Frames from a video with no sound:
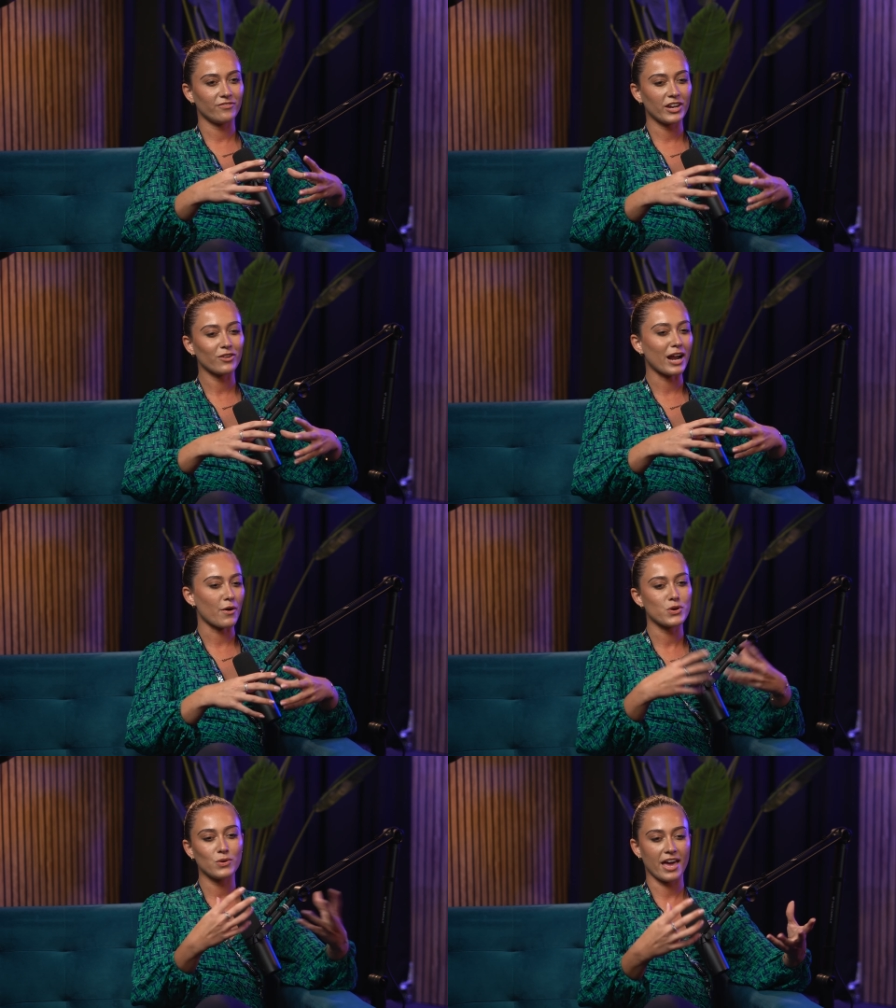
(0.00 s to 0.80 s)
figuring
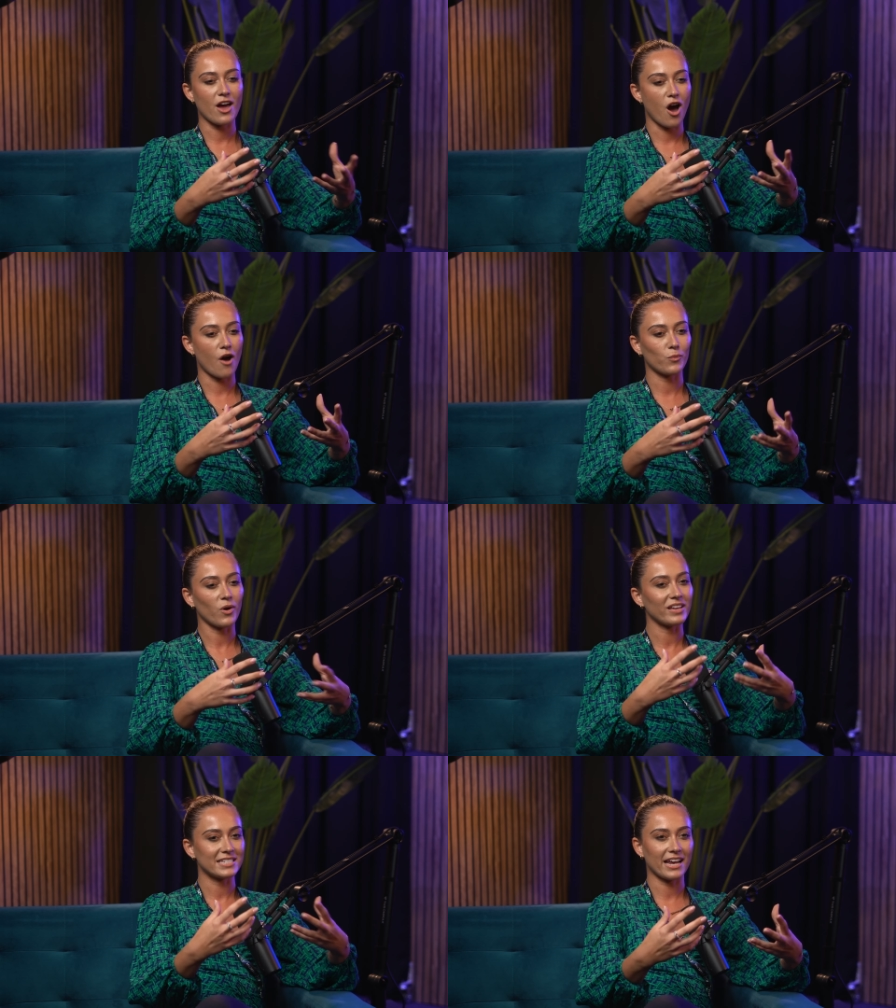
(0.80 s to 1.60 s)
out who they are and
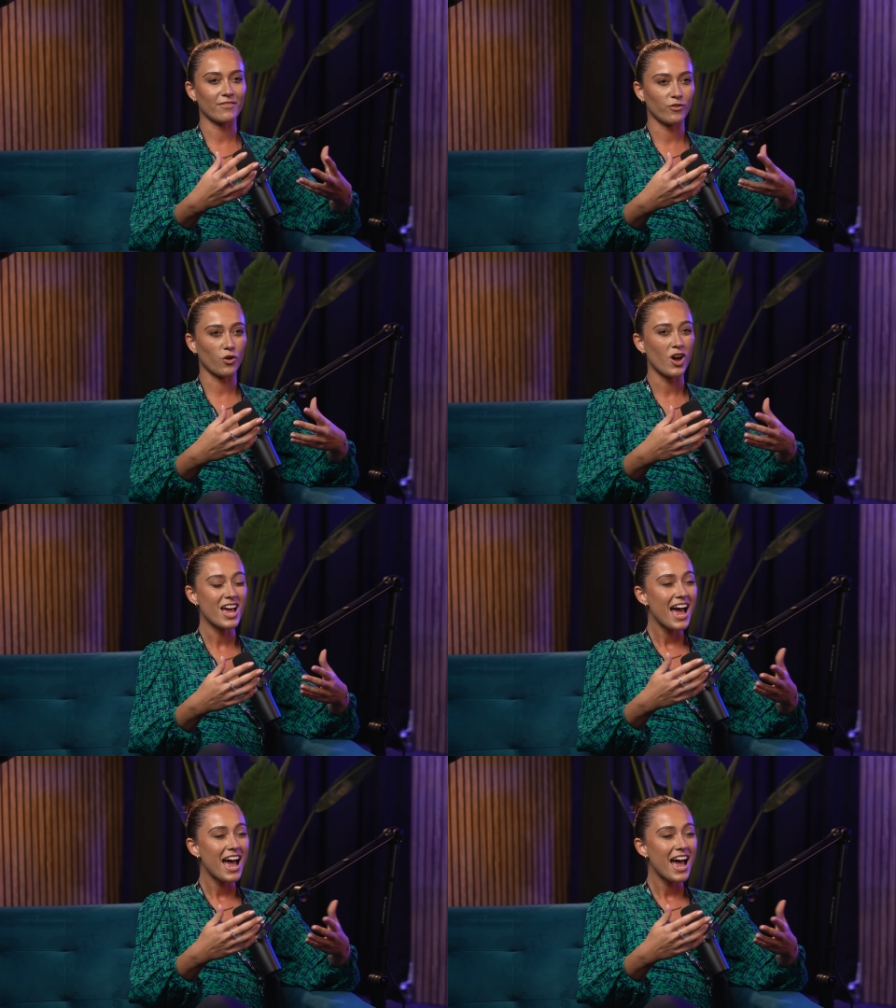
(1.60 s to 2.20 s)
what they stand for.